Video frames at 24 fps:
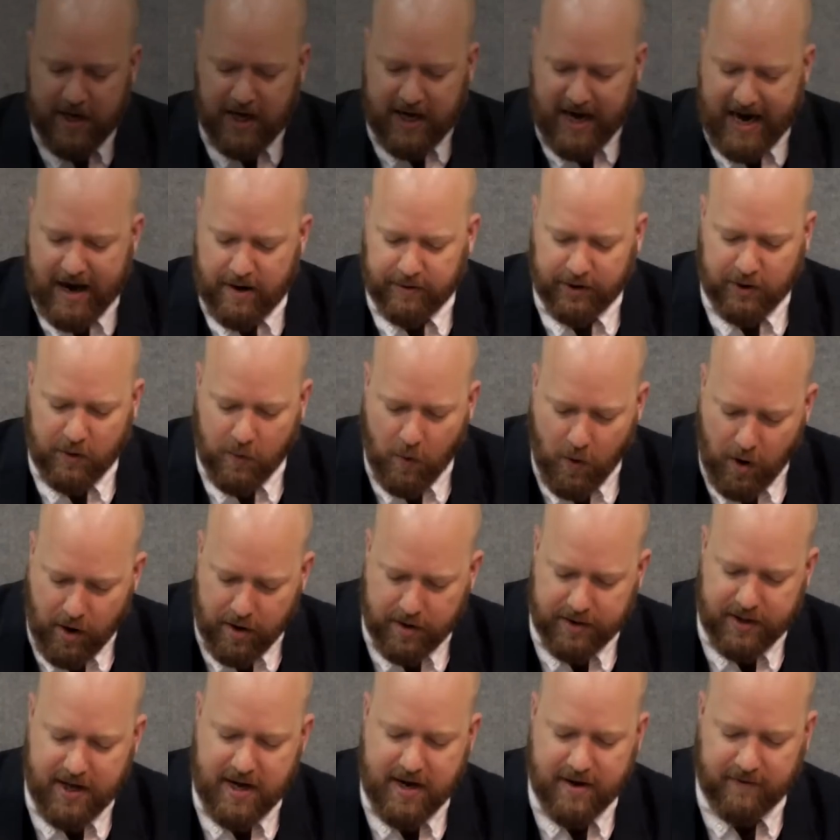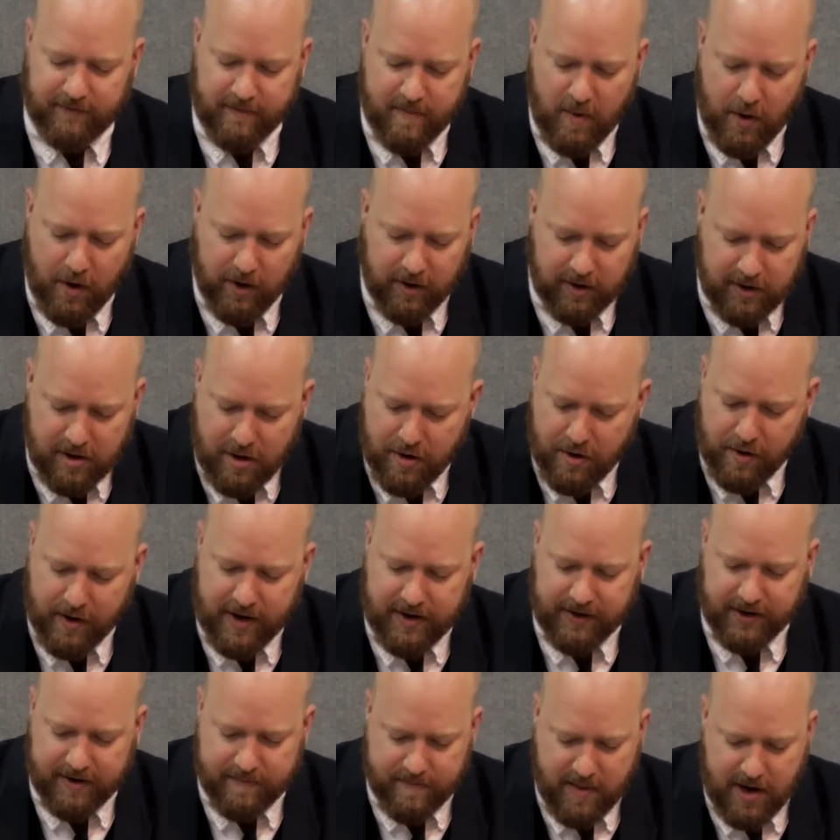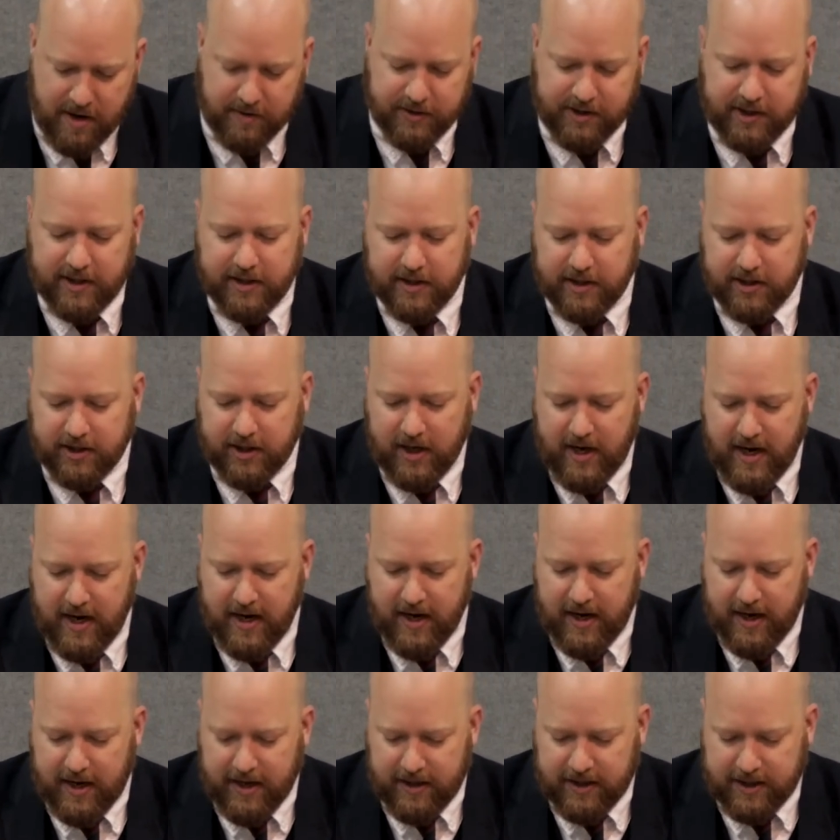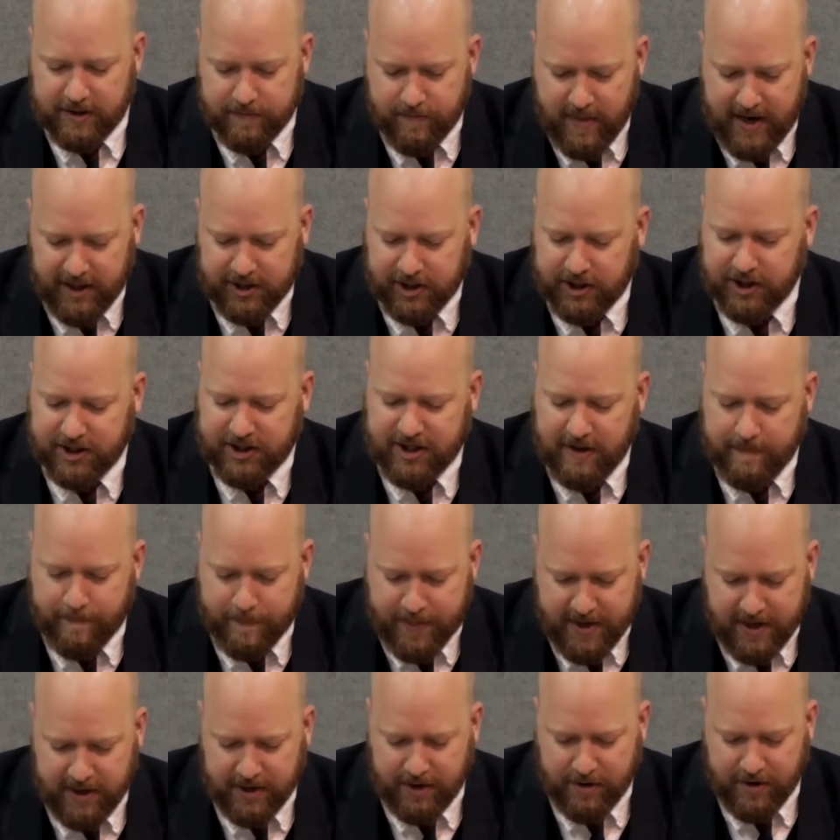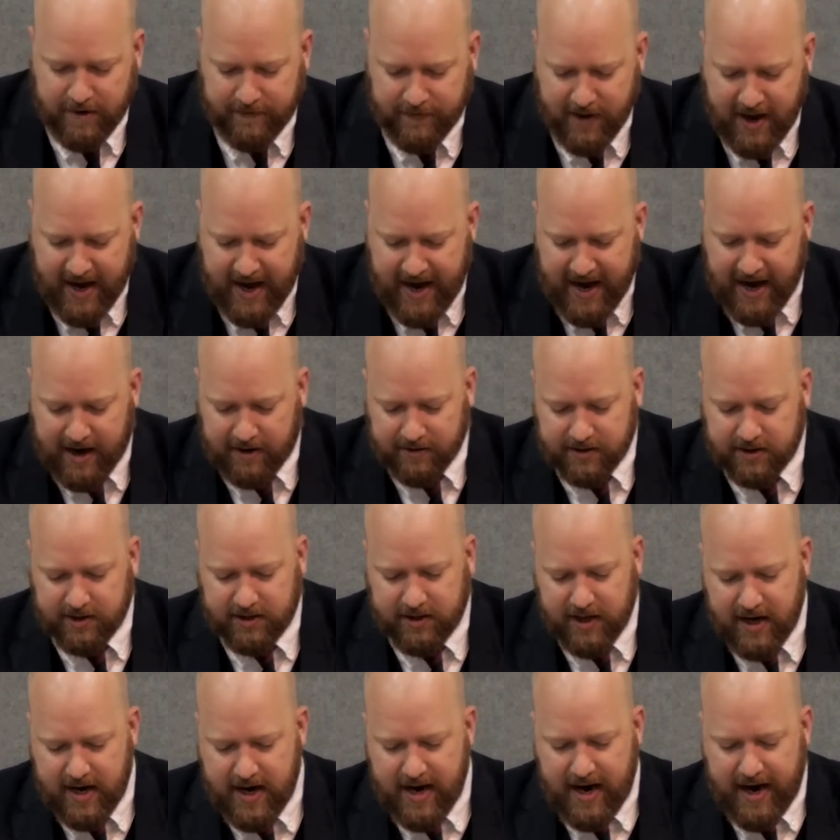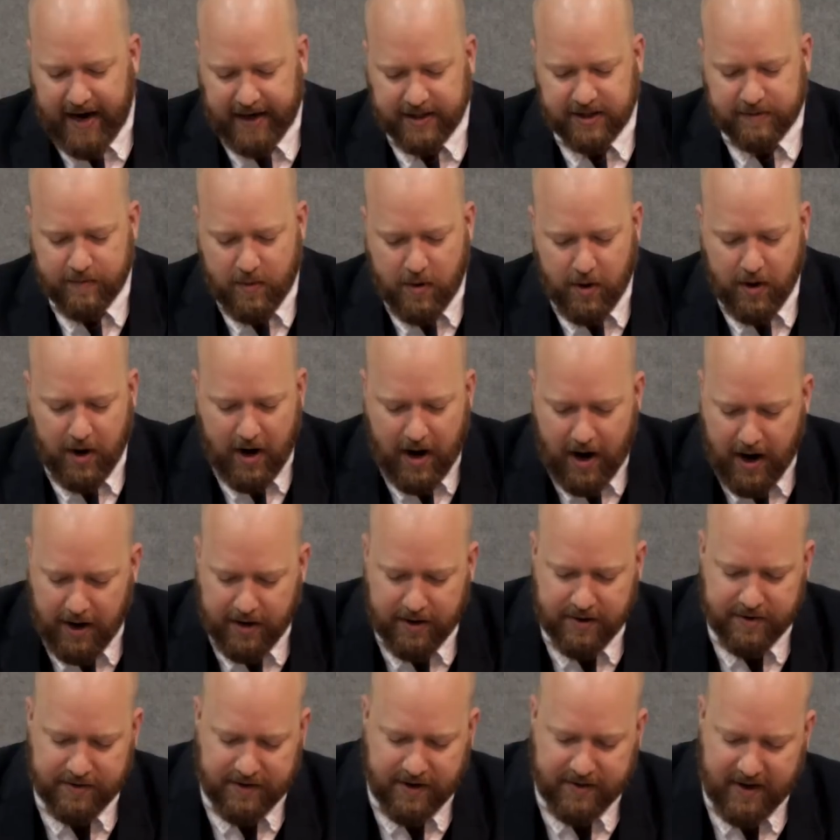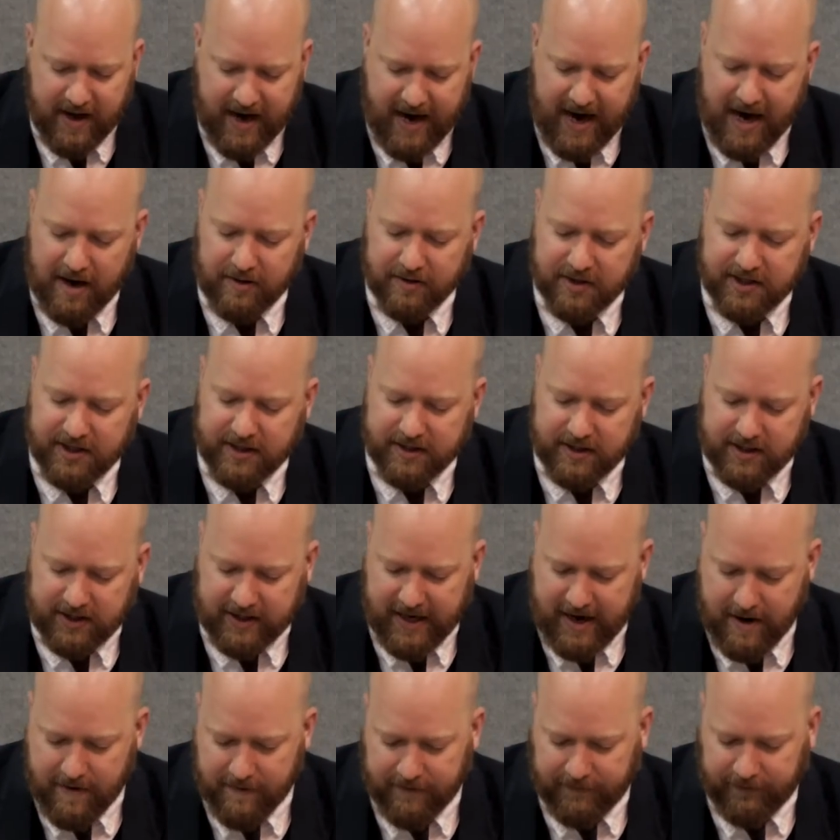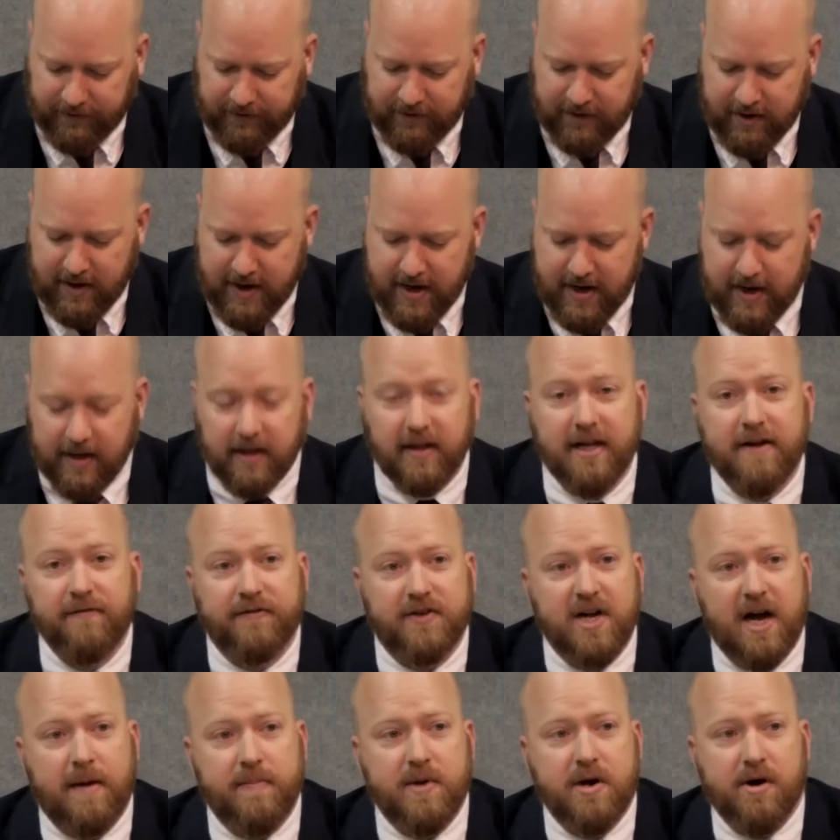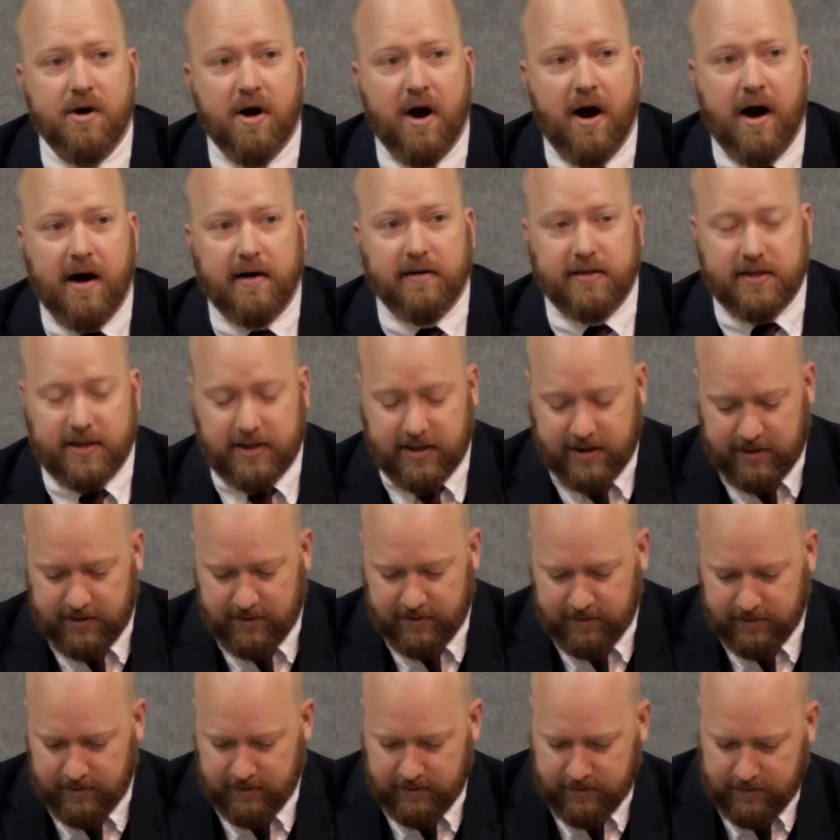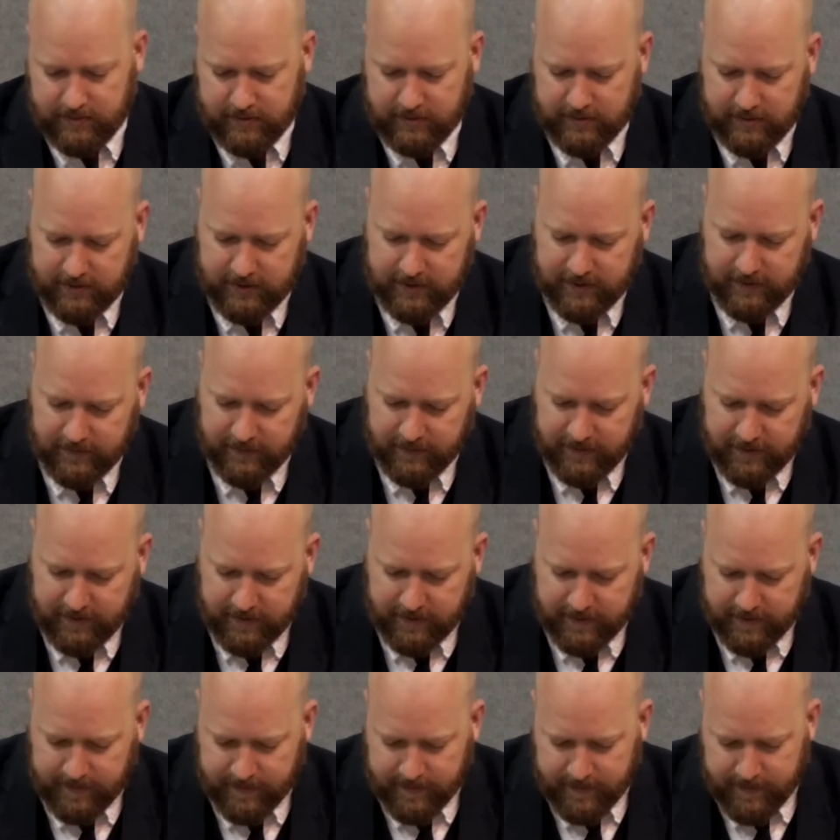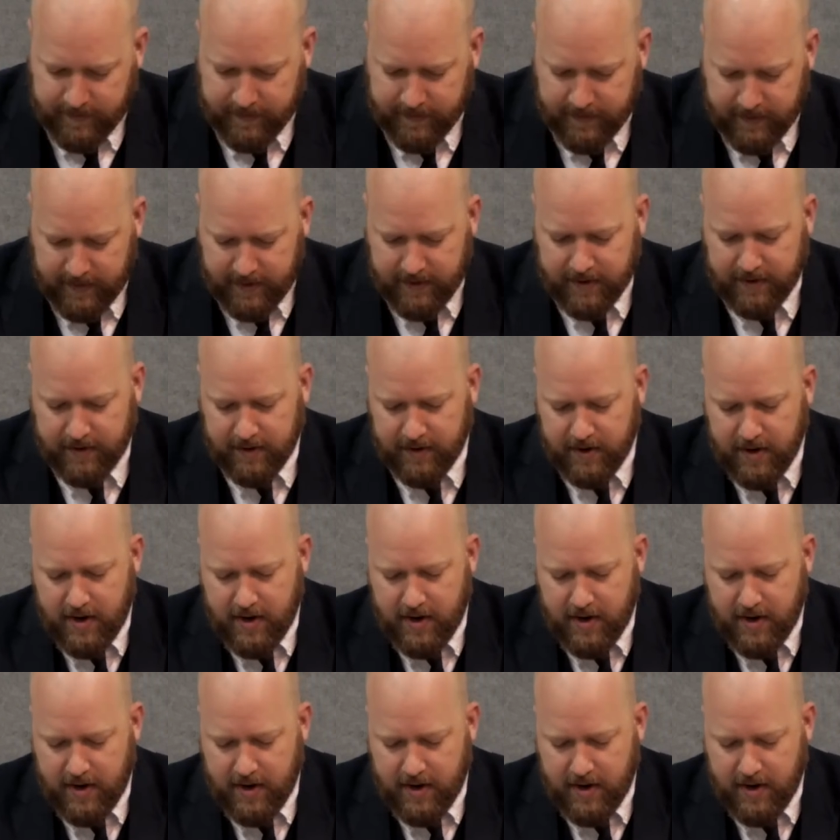been counted worthy of more glory than Moses, inasmuch as the builder of the house has more honor than the house itself. Lift up your hearts. We lift them up to the Lord.